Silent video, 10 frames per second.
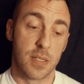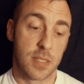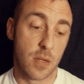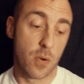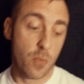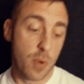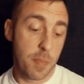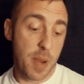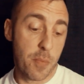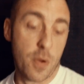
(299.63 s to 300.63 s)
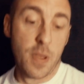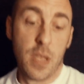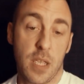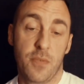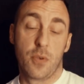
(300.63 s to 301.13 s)
So remember,
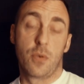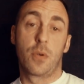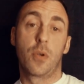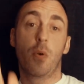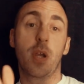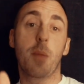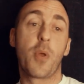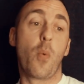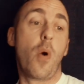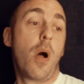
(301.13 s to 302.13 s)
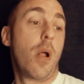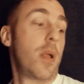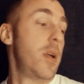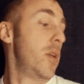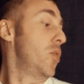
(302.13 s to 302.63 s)
if you're going up the wall,
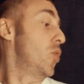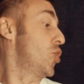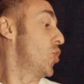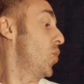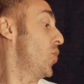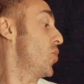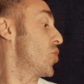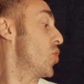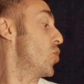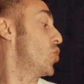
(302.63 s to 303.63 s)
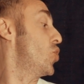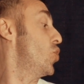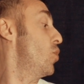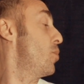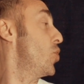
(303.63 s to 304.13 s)
your shoulders are
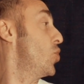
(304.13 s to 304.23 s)
super